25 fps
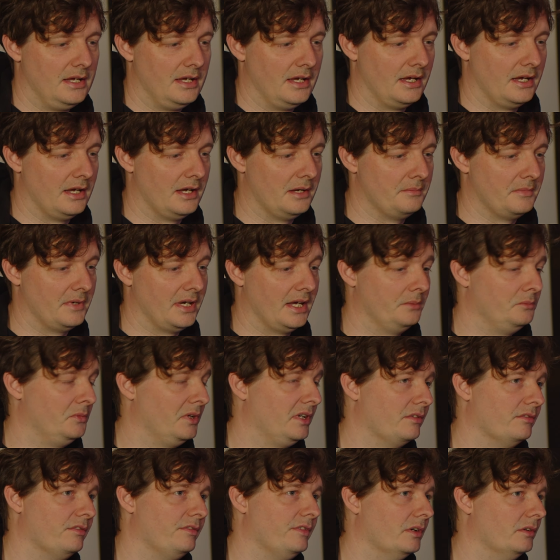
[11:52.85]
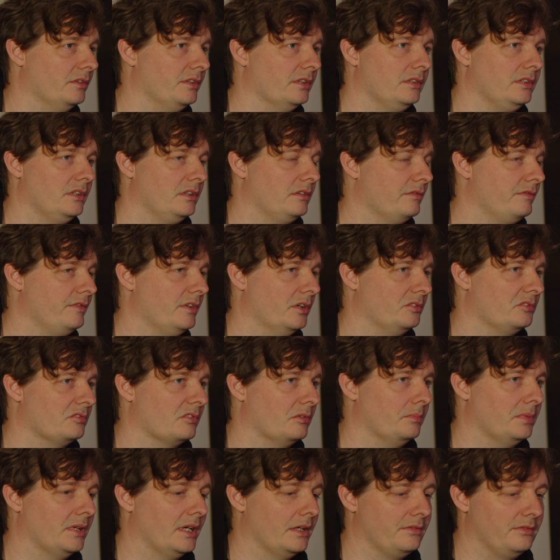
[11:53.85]
and we can filter. You can filter on
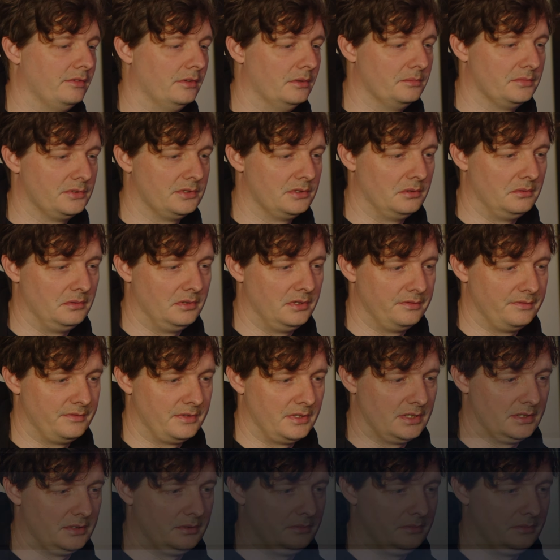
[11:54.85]
platform. So if I